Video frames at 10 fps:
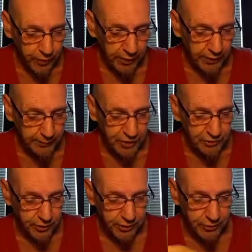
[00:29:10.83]
And
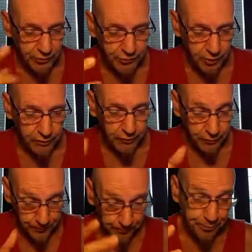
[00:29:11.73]
basically it goes over
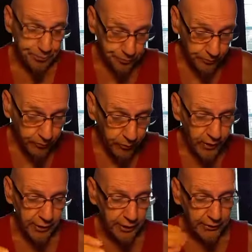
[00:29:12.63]

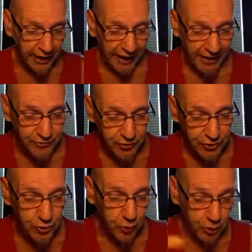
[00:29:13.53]
and can add
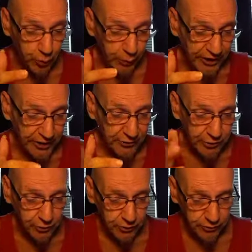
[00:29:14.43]
to or weaken the
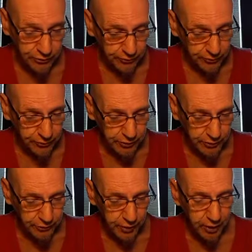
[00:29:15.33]
drug's
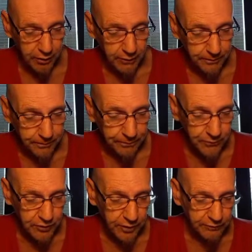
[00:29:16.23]

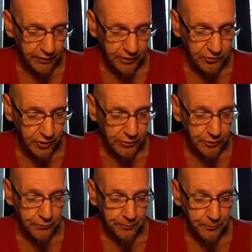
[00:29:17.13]
effects on
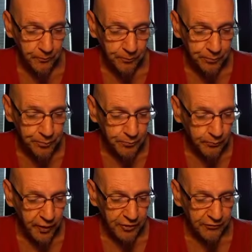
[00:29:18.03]
you.
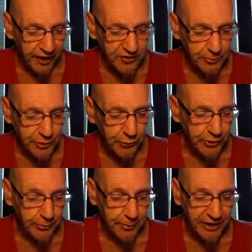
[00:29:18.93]
The vast
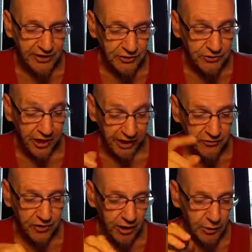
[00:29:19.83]
majority of patients can
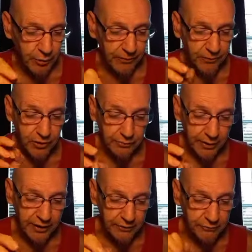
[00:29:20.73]
tolerate the
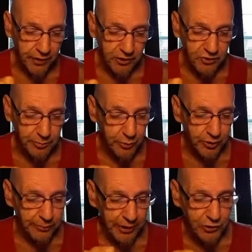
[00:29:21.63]
combined effects
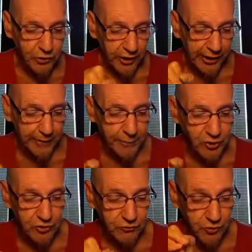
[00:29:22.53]
between medical
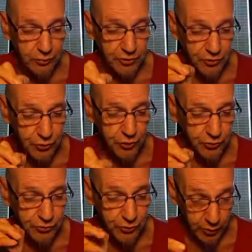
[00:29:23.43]
cannabis and pharmaceutical
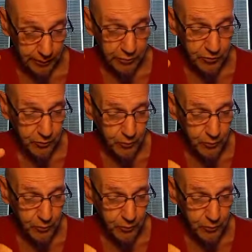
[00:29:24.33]
scripts.